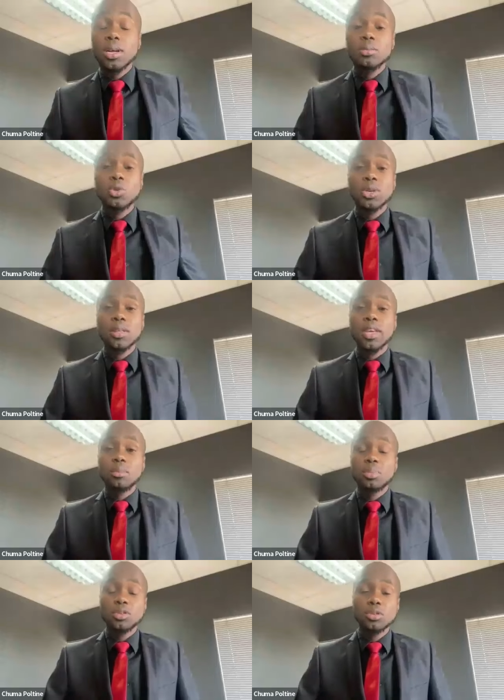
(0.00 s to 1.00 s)
Welcome to another
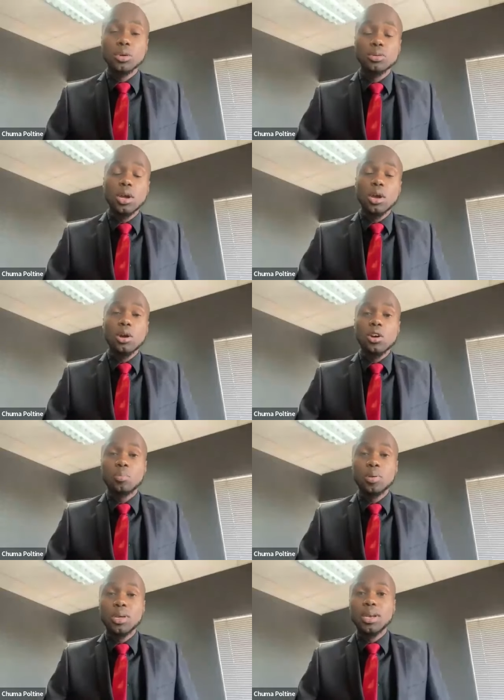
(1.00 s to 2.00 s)
episode
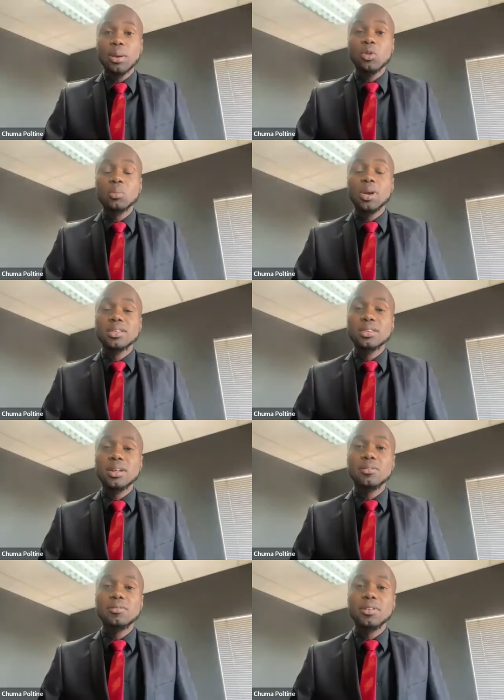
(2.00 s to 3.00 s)
of P L A with
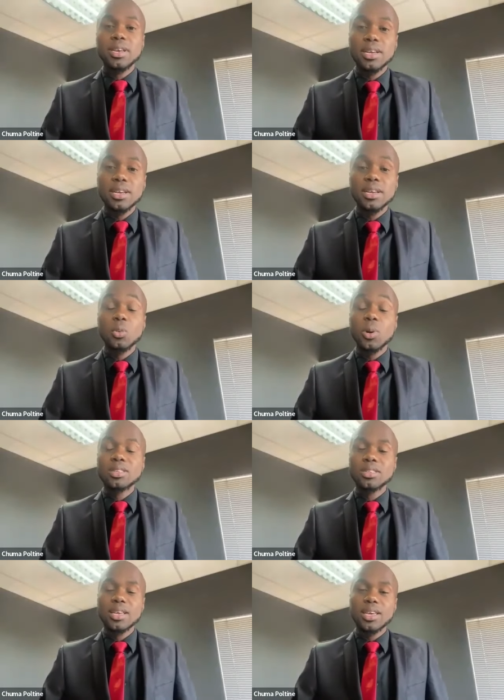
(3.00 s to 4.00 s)
myself, Nick, and
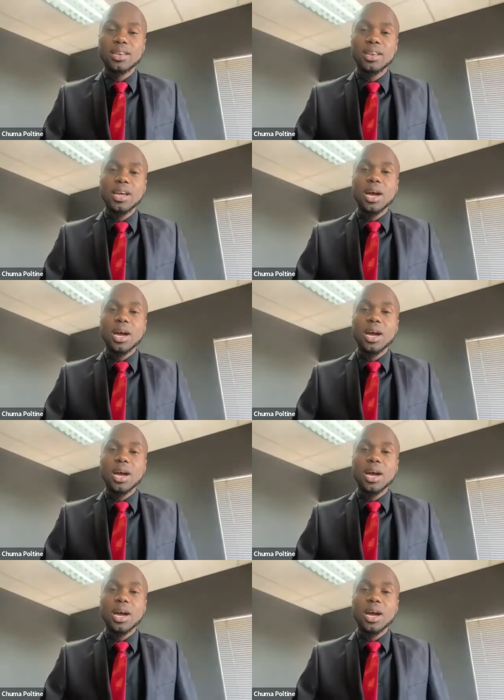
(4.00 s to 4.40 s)
once again,